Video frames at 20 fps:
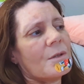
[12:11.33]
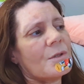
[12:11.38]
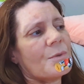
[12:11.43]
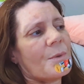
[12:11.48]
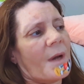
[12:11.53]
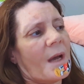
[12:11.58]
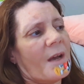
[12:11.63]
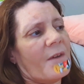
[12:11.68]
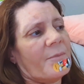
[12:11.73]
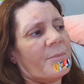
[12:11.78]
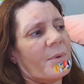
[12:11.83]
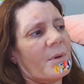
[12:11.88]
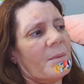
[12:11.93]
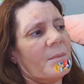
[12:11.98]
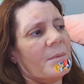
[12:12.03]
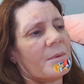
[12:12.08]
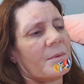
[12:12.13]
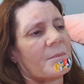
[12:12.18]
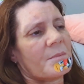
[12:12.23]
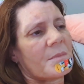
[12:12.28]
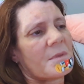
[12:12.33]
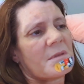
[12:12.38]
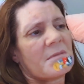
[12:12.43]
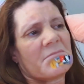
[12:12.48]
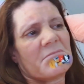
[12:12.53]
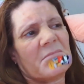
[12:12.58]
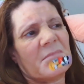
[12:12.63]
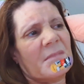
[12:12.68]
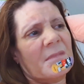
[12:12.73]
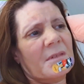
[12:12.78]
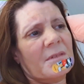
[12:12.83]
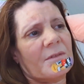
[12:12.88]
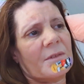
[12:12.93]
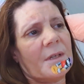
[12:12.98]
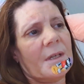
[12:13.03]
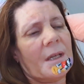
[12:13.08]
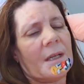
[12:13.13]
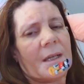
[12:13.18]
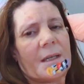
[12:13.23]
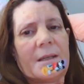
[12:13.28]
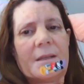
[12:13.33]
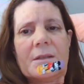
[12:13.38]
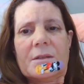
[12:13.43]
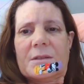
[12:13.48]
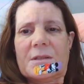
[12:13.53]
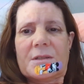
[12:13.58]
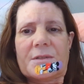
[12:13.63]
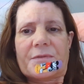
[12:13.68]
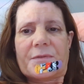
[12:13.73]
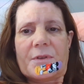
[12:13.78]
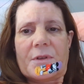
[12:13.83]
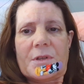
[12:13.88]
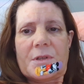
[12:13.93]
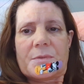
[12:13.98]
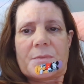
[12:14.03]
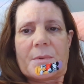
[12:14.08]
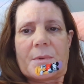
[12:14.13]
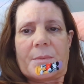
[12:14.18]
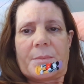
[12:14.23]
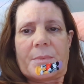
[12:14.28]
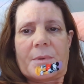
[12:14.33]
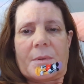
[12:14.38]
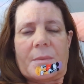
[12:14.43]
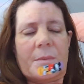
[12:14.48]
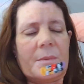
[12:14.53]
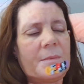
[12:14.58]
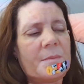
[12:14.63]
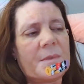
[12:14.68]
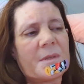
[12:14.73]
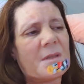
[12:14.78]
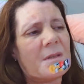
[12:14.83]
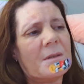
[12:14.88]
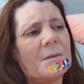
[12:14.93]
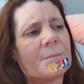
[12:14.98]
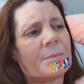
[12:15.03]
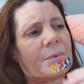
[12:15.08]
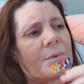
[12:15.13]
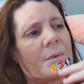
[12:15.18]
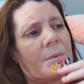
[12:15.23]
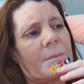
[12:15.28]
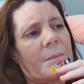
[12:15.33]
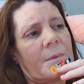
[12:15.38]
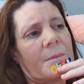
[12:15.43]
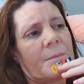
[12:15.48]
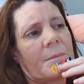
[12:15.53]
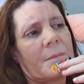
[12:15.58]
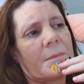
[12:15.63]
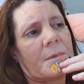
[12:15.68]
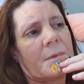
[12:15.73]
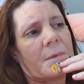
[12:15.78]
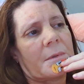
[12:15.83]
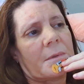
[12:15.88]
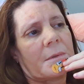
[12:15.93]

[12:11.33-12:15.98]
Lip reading: Do I have problems? Not really. They're just first world problems. They're not problems.